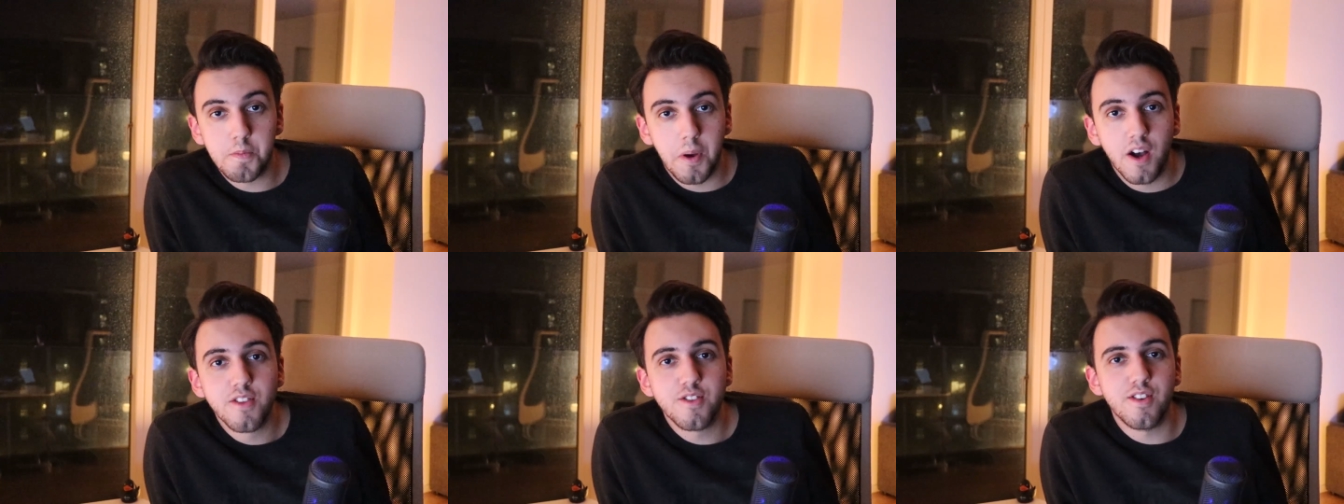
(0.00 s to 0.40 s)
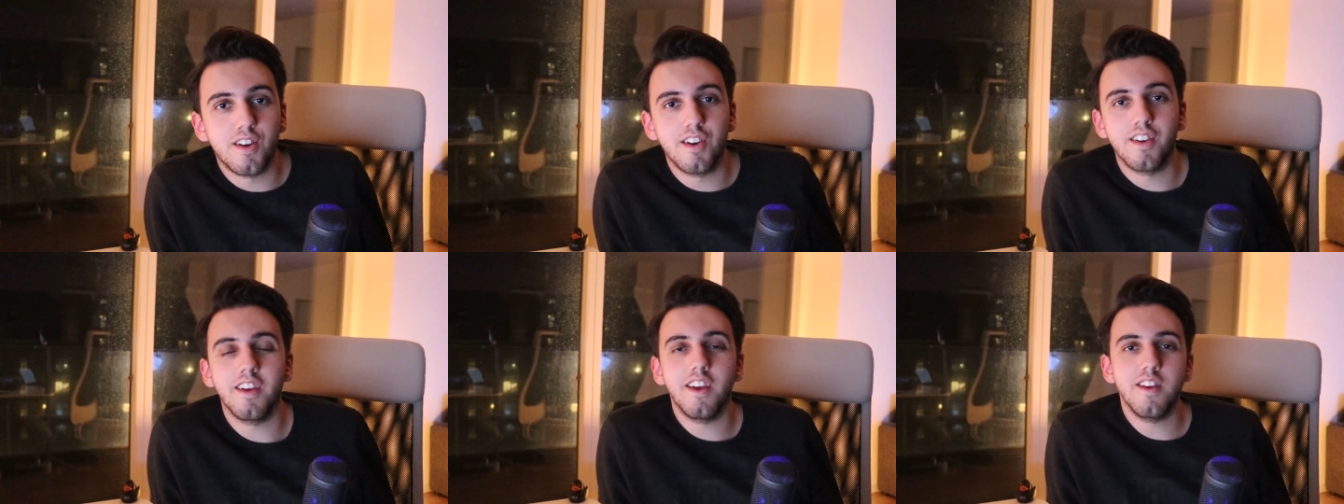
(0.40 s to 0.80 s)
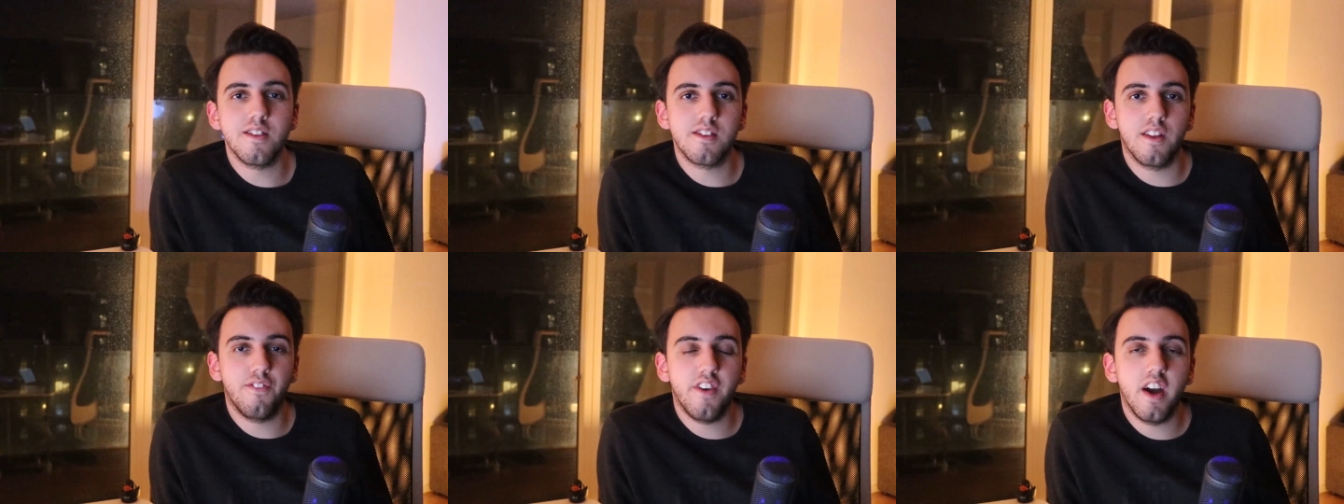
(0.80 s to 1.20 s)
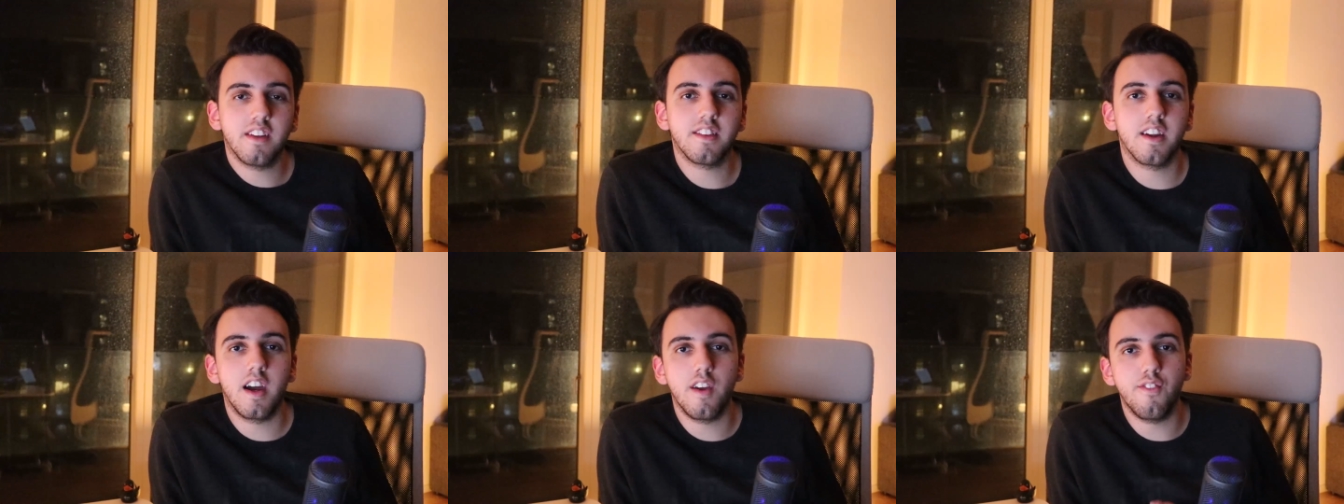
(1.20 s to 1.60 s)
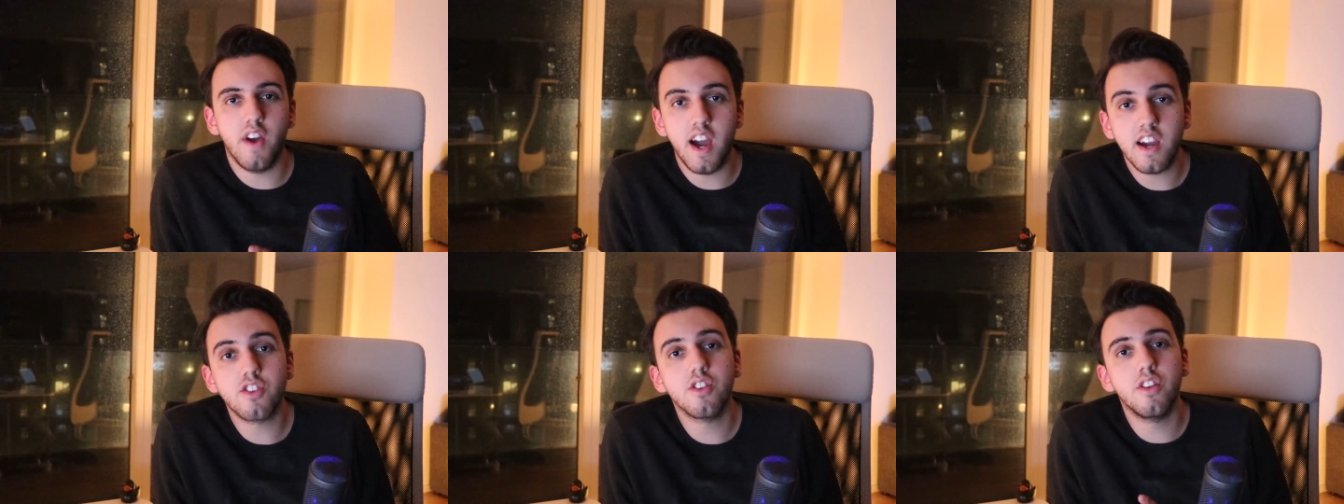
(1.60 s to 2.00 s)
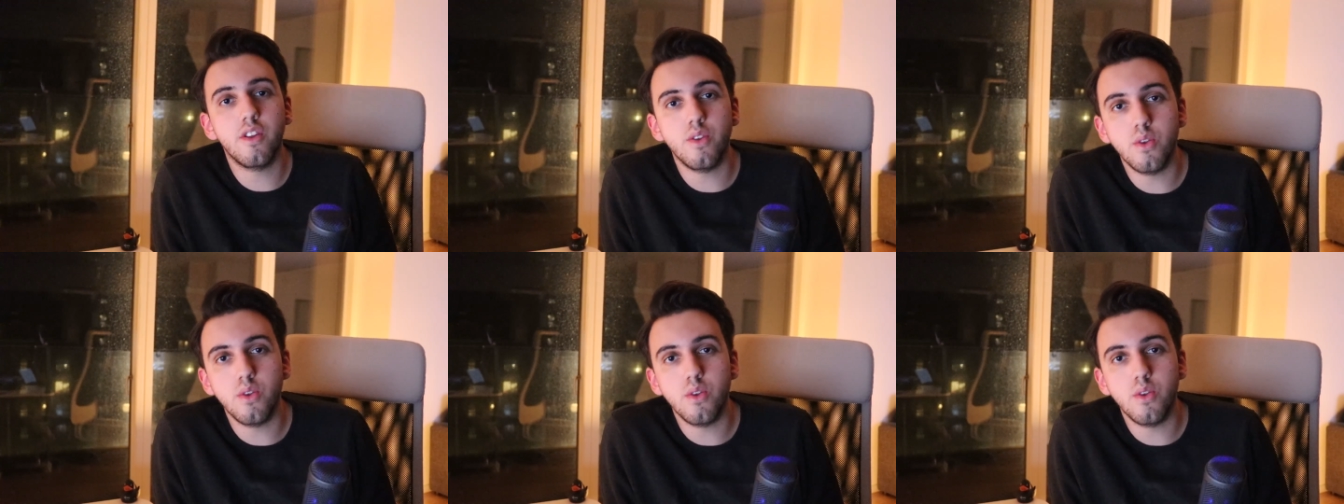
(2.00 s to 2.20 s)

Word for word: sponsored, is the fact that I've actually